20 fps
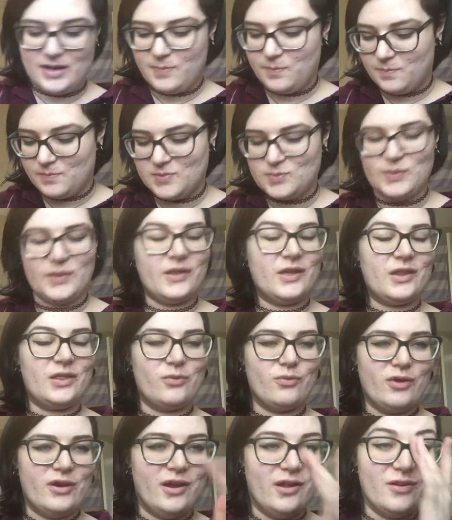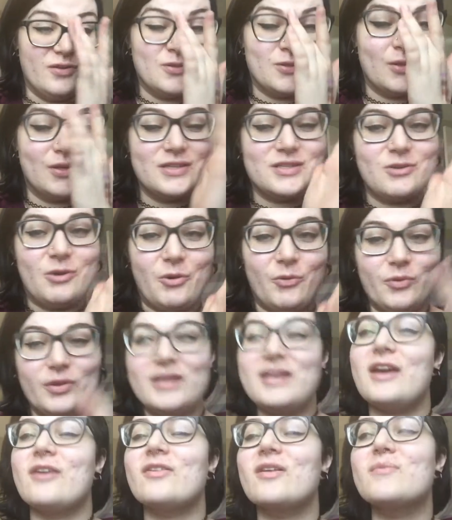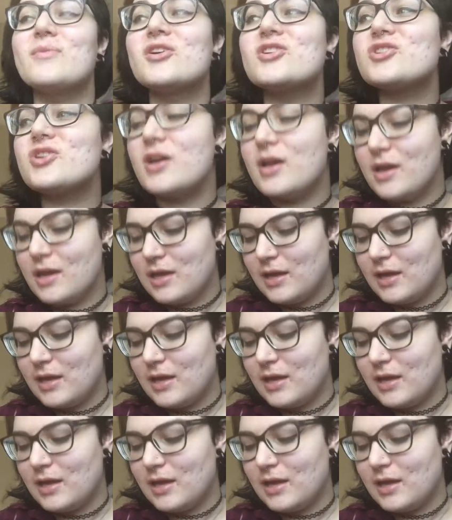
I spent like $3 on it, so I don't really care that much.